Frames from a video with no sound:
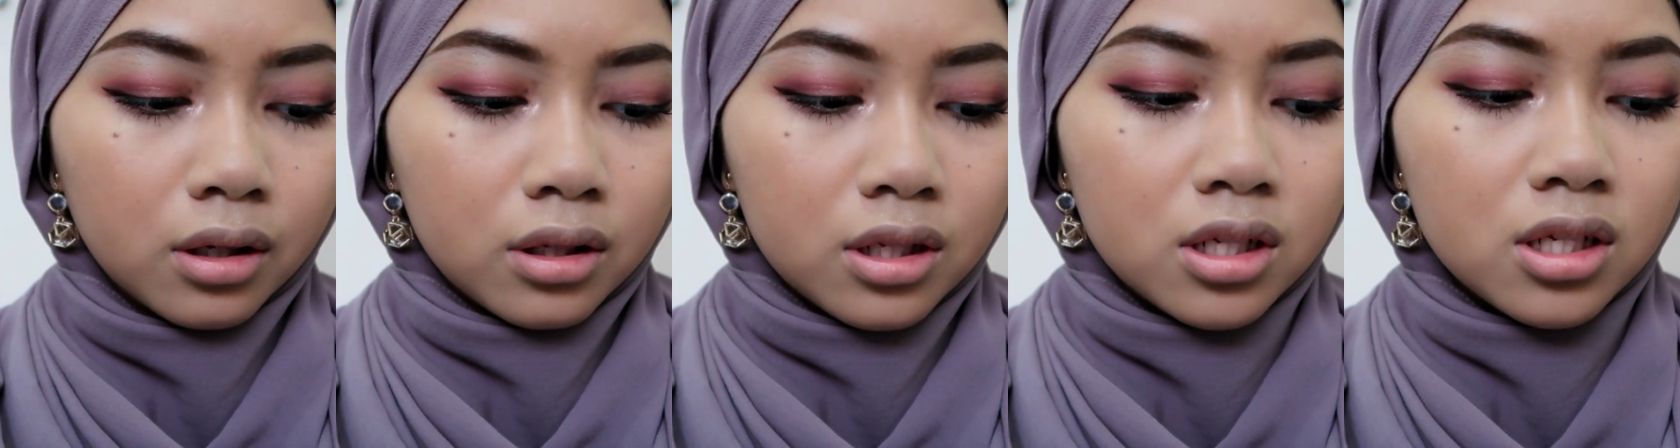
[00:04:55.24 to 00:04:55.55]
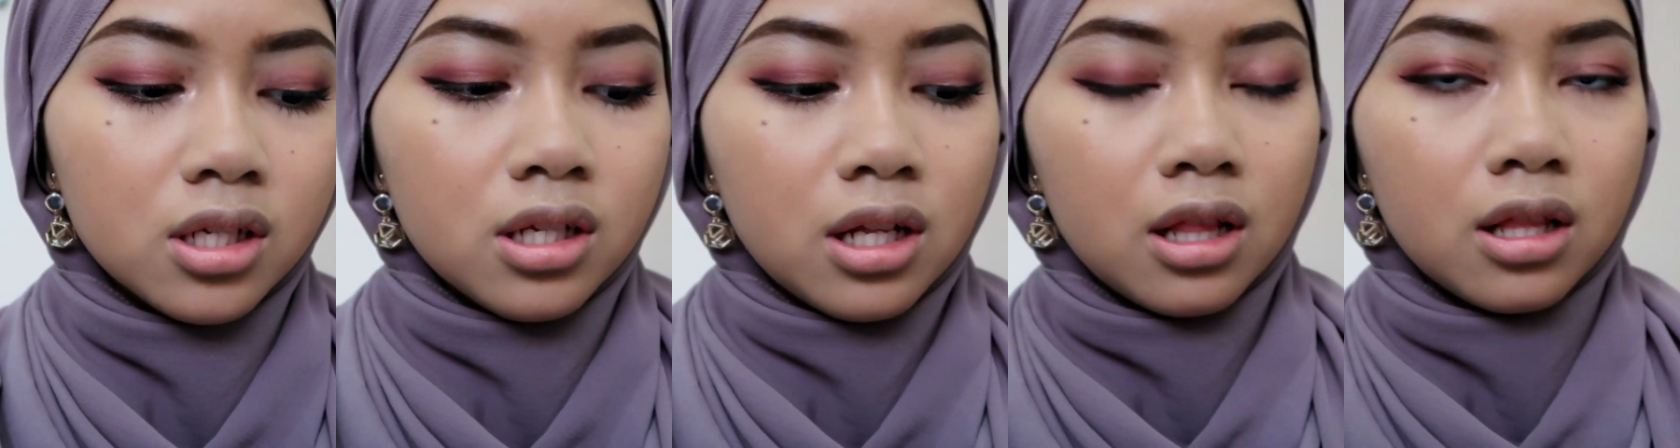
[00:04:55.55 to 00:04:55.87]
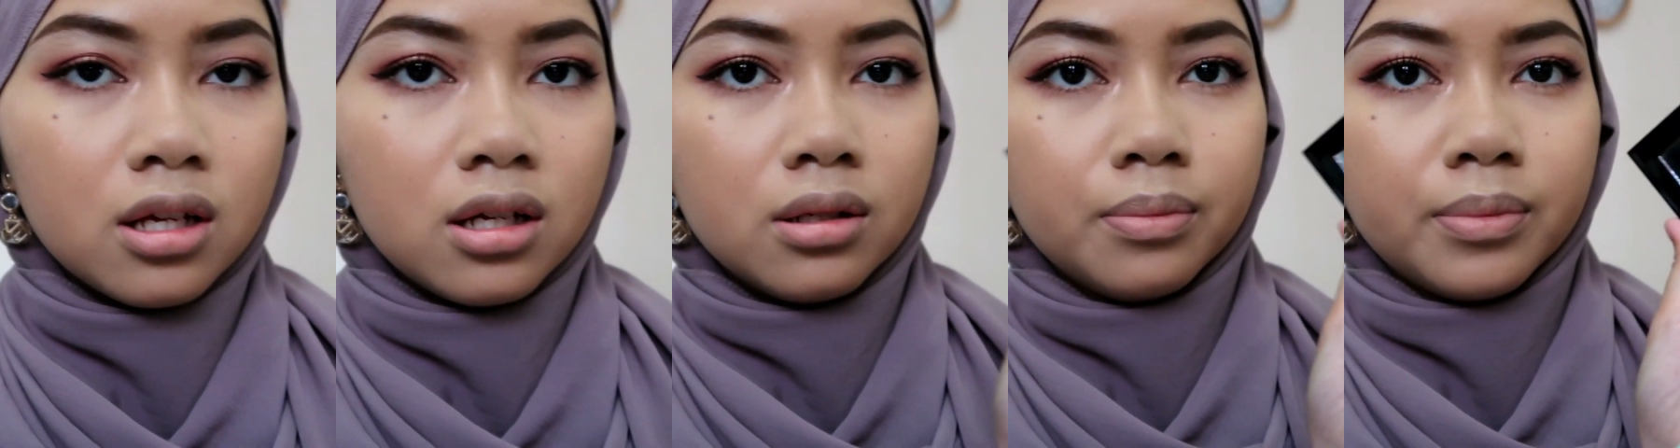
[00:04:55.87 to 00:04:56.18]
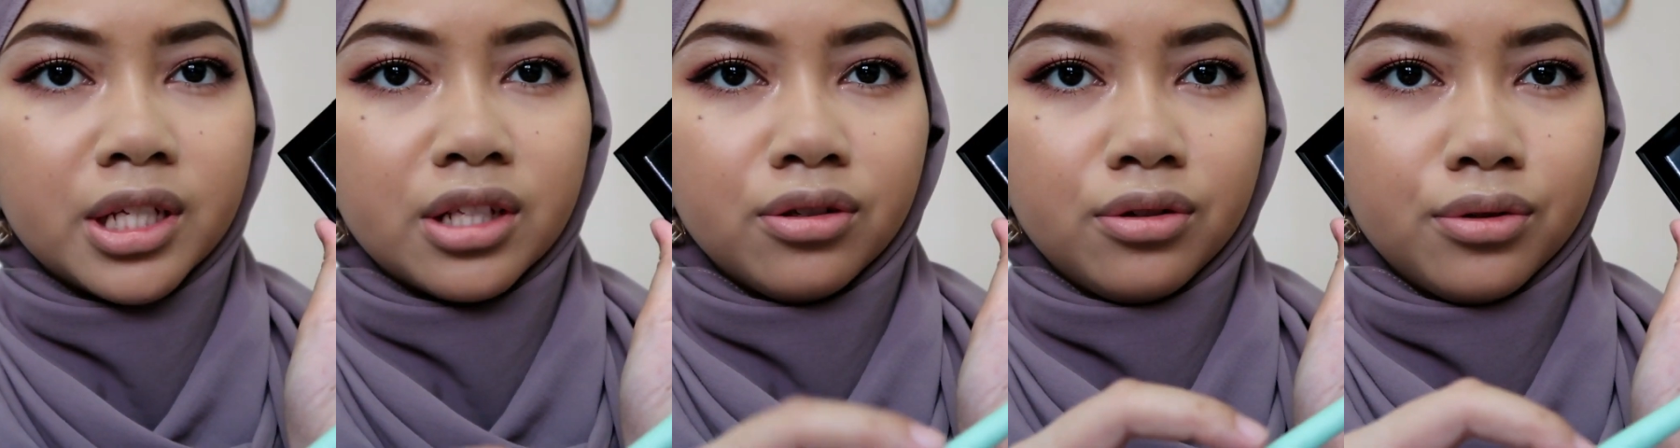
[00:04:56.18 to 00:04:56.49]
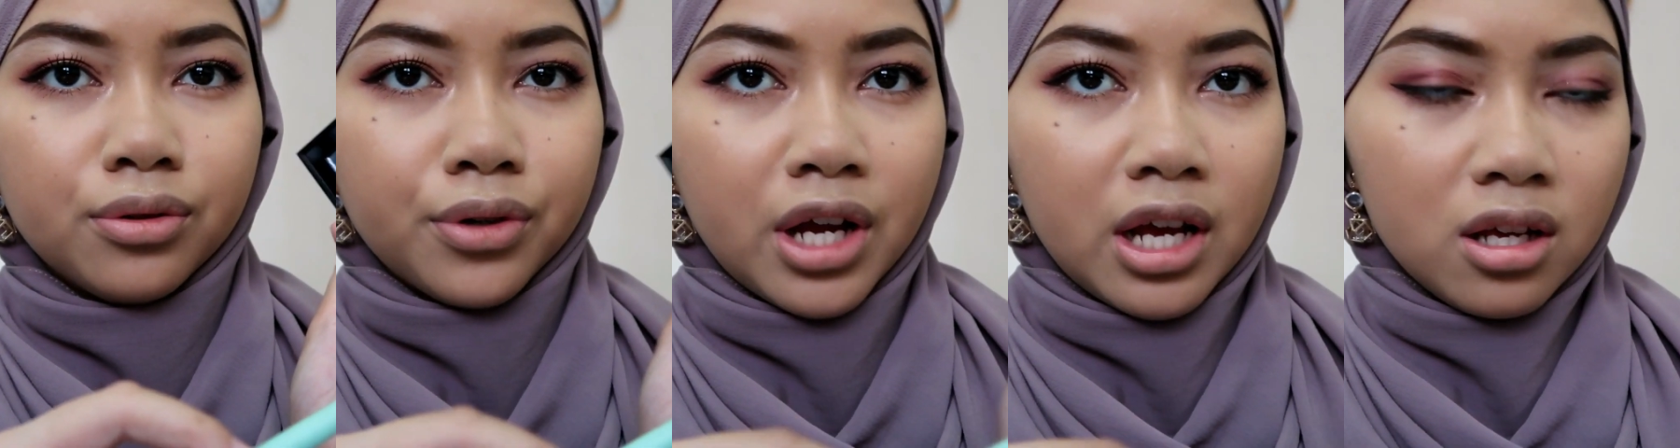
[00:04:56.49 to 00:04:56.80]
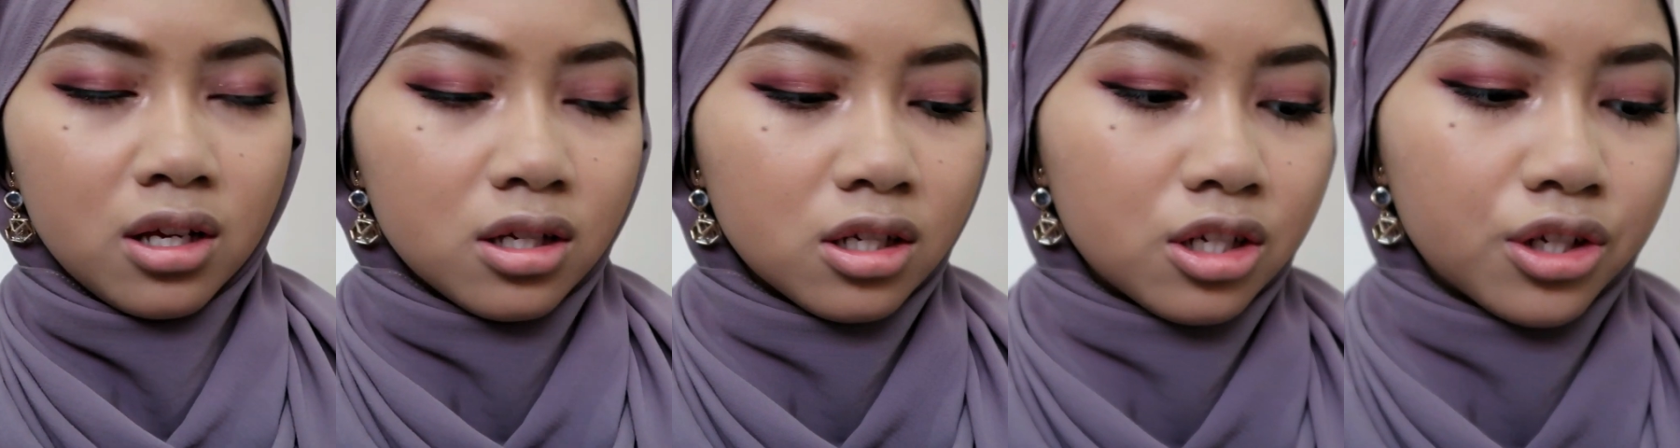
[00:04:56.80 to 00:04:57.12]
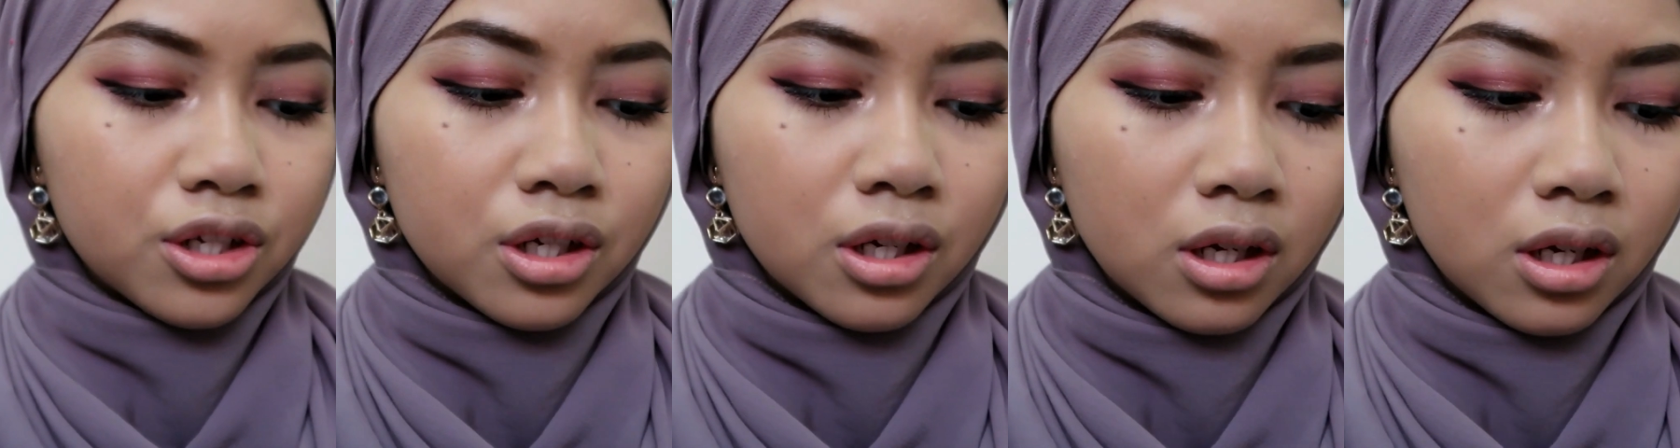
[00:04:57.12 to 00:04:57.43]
This is a little bit grayish.